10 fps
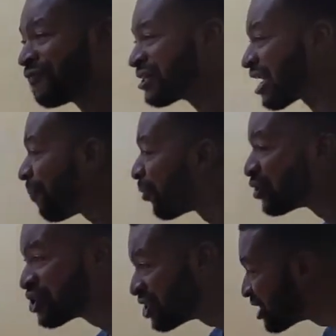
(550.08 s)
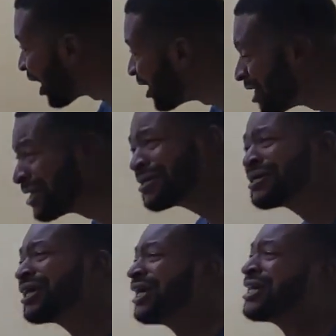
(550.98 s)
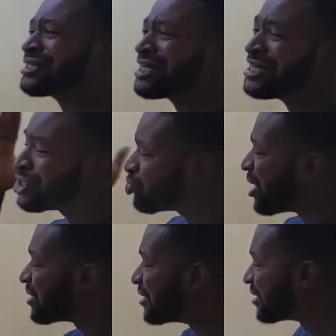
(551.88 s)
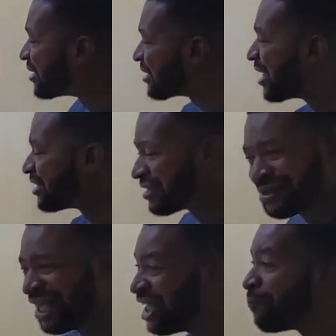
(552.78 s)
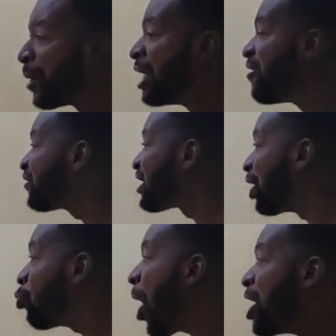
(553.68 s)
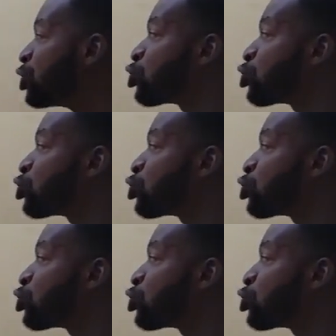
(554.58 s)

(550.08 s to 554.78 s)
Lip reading: of this approach is that its interest is the state. It believes that while